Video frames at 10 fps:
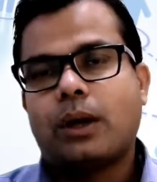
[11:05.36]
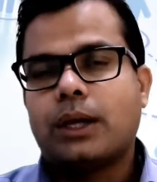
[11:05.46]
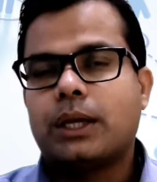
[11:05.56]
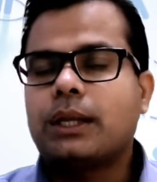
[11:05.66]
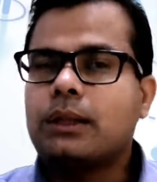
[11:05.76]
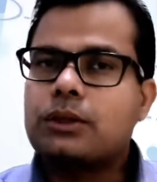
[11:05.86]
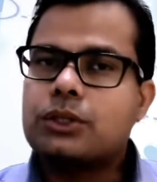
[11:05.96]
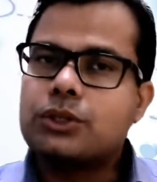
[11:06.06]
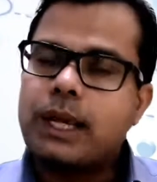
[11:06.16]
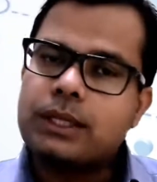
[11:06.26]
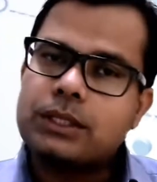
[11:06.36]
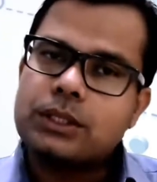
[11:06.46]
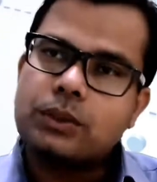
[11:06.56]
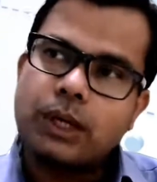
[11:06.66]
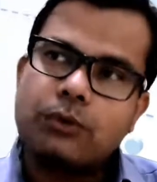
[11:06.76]
In
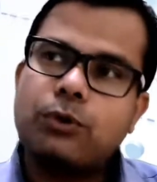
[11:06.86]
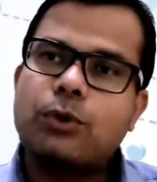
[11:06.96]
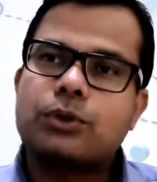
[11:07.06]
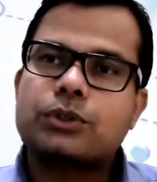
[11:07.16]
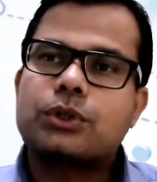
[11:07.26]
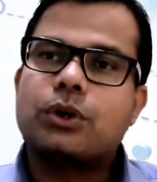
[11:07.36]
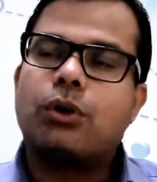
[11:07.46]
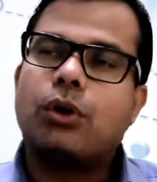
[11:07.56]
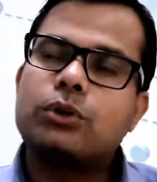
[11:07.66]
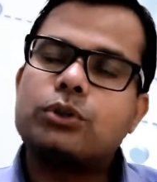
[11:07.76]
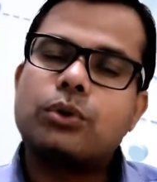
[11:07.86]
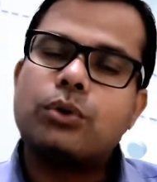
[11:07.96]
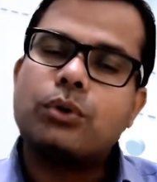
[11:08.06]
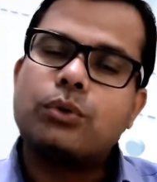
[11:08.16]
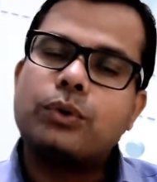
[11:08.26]
today's workforce,
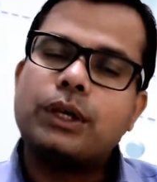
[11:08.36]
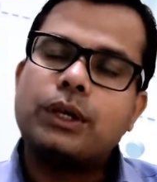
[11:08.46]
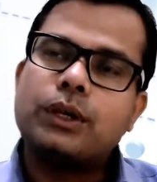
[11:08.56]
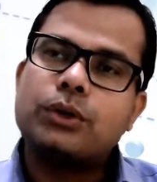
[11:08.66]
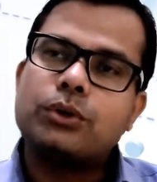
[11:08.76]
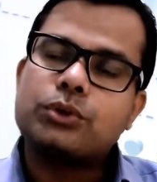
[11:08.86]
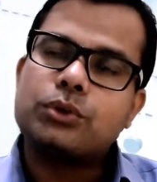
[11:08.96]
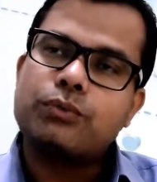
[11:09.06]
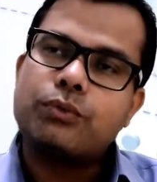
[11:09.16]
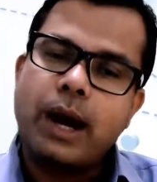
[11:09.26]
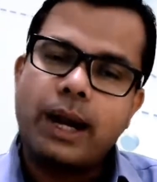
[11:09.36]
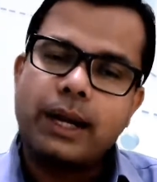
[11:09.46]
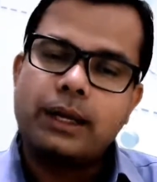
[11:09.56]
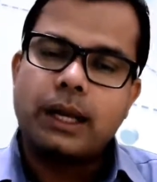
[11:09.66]
also, we used to find